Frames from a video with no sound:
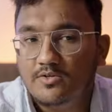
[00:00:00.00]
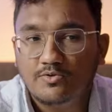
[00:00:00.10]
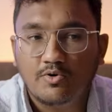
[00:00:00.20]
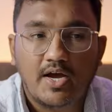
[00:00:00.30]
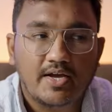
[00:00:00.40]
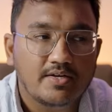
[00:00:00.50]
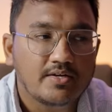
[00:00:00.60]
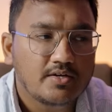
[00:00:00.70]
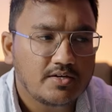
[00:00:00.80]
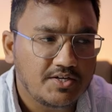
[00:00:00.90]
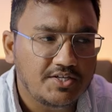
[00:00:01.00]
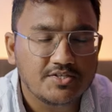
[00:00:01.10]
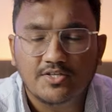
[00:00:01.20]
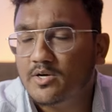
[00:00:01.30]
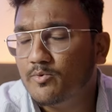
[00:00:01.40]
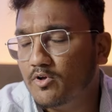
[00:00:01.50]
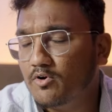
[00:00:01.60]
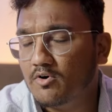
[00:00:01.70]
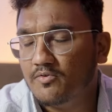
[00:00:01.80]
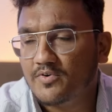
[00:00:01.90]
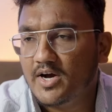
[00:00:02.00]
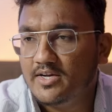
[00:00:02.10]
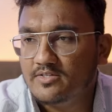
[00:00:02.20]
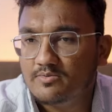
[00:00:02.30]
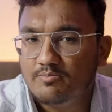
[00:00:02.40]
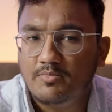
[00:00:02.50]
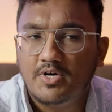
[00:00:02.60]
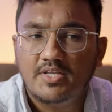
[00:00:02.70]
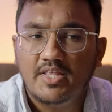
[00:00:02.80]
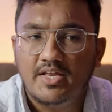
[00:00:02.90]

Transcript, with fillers: So I researched about a lot of cars, but